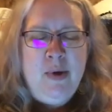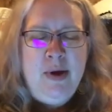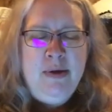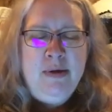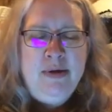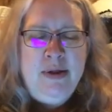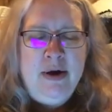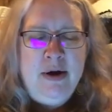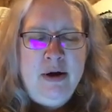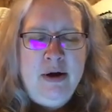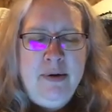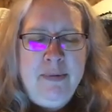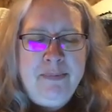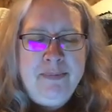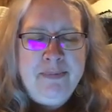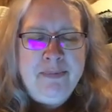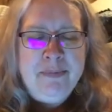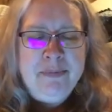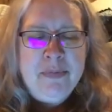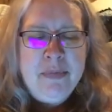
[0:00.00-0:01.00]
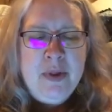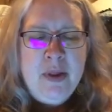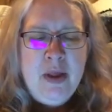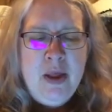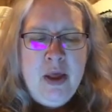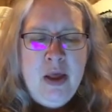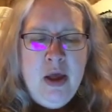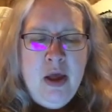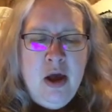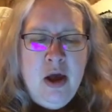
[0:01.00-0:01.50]
Everything in
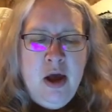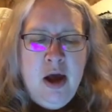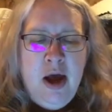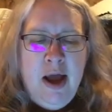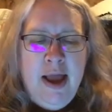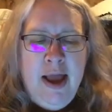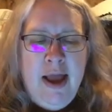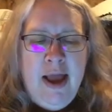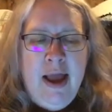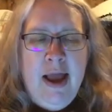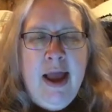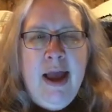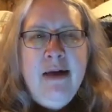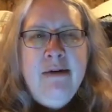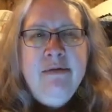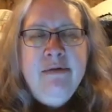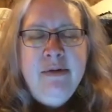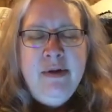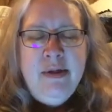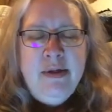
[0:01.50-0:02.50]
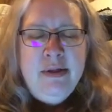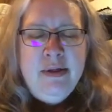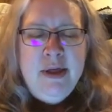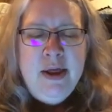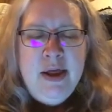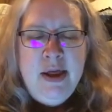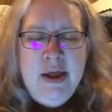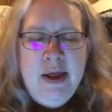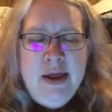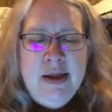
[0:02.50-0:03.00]
this life would be
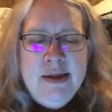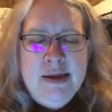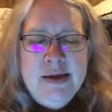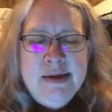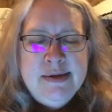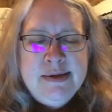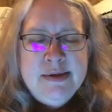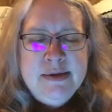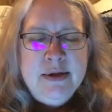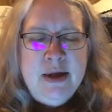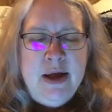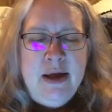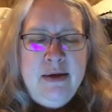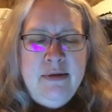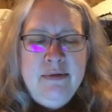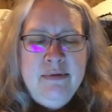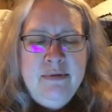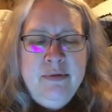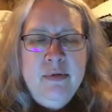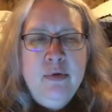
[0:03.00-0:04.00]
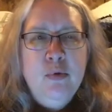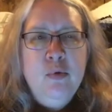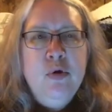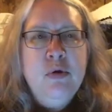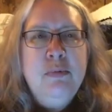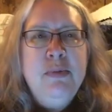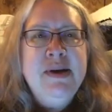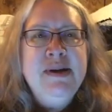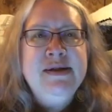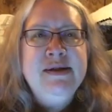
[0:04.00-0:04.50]
different in some way
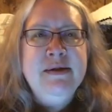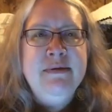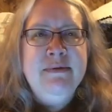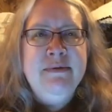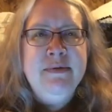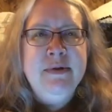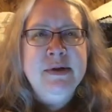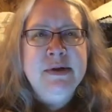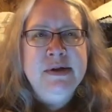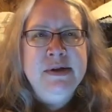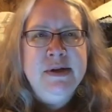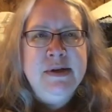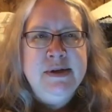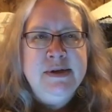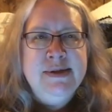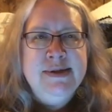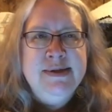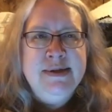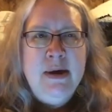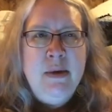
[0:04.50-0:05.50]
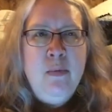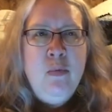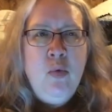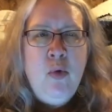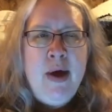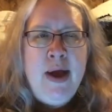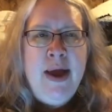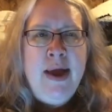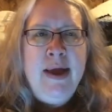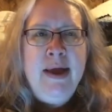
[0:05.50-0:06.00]
for one of those
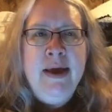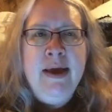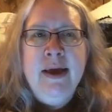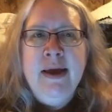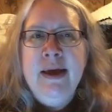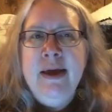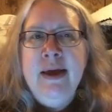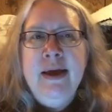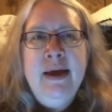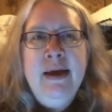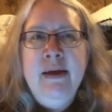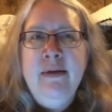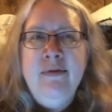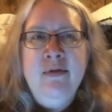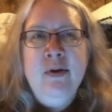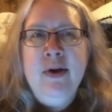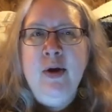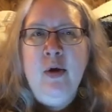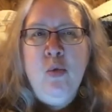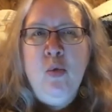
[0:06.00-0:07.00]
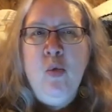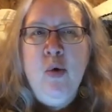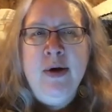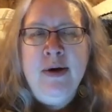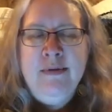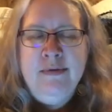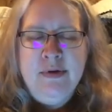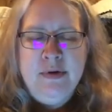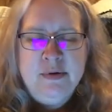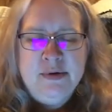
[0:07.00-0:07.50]
small decisions.
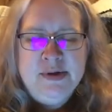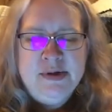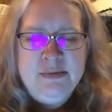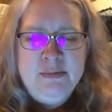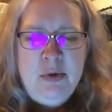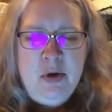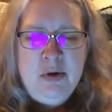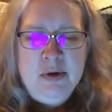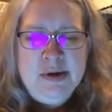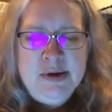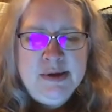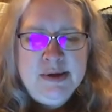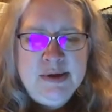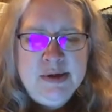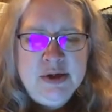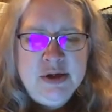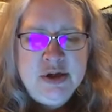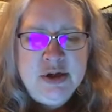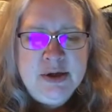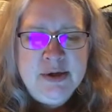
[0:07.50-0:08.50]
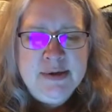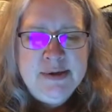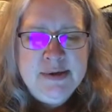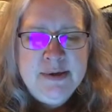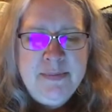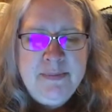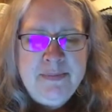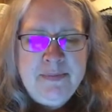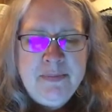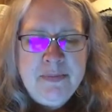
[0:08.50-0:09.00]
Nora has the
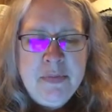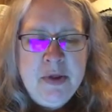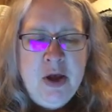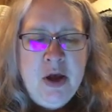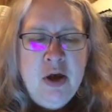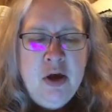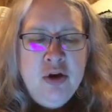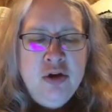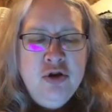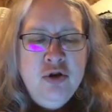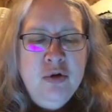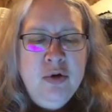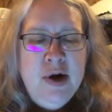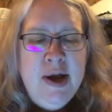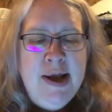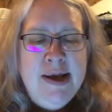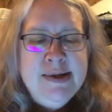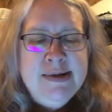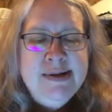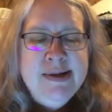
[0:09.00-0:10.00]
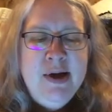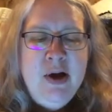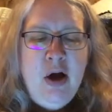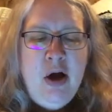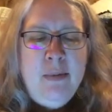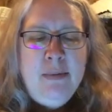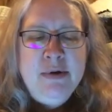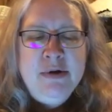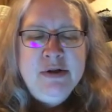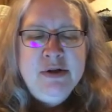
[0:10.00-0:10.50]
opportunity to look at the
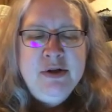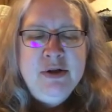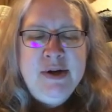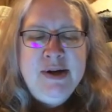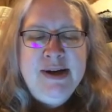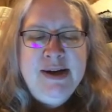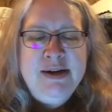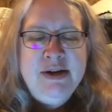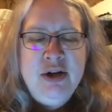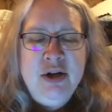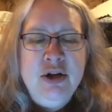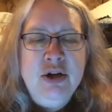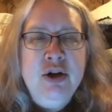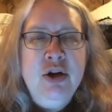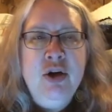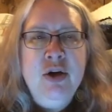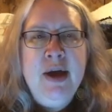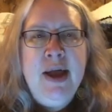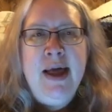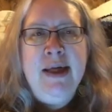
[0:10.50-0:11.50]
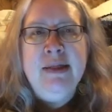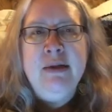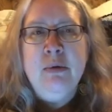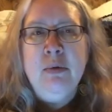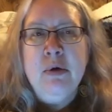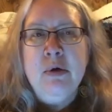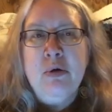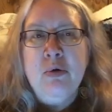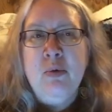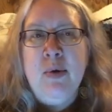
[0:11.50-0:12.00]
regrets that she's had about her life